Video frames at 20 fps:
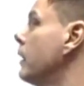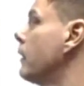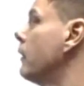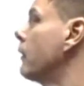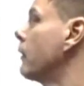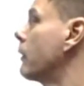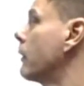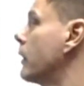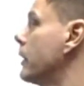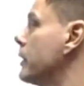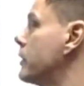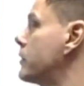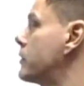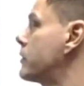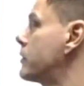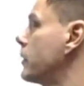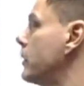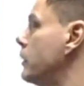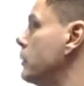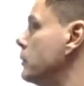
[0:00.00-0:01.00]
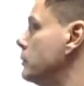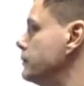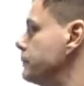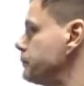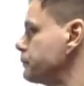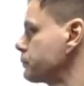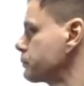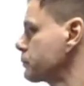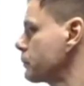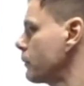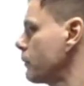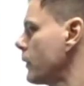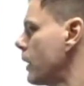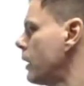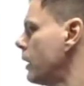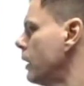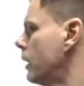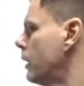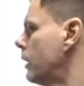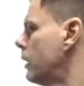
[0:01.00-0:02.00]
All right. So
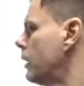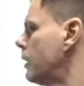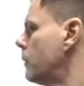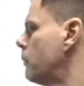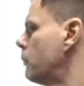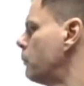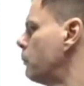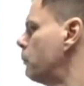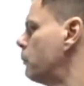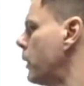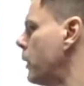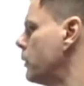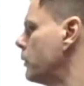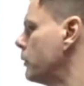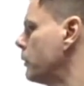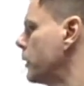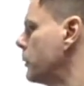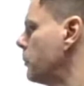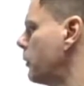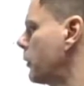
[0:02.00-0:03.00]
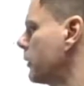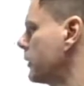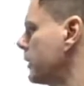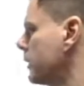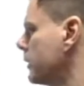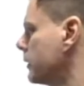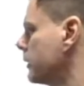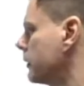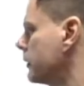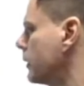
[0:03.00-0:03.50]
bone remodeling.